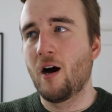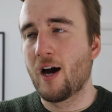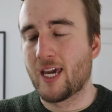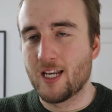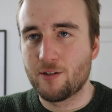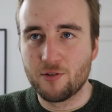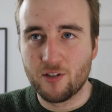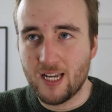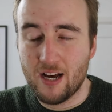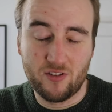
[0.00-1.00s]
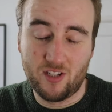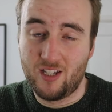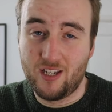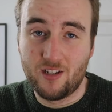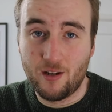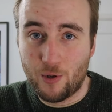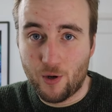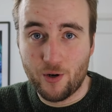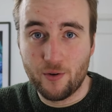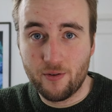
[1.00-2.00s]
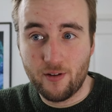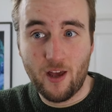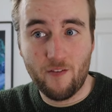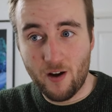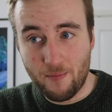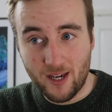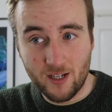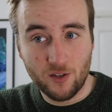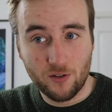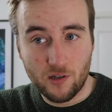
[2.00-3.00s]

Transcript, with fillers: I guess we'll just have to see tomorrow if I make it or